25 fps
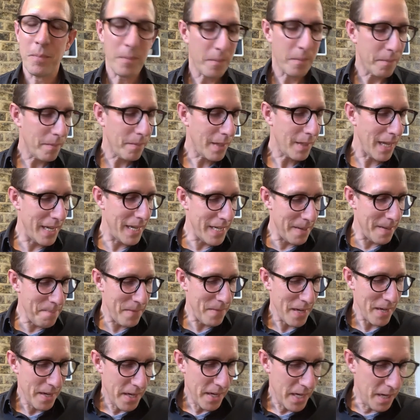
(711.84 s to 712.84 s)
And
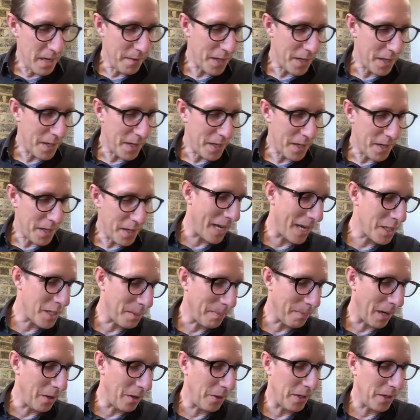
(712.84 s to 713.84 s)
University of
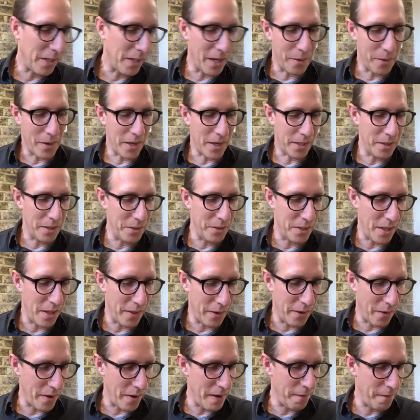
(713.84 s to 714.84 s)
Glasgow argues that there are
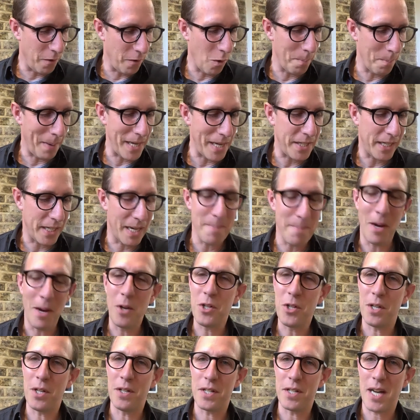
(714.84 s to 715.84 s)
only 4 basic
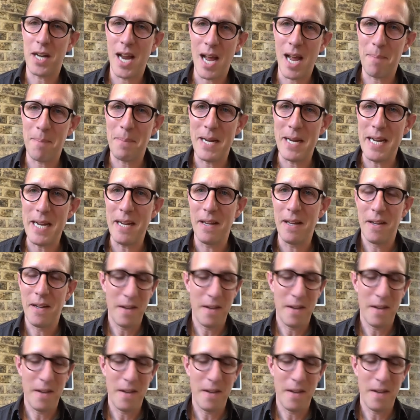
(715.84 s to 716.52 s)
emotions: happy,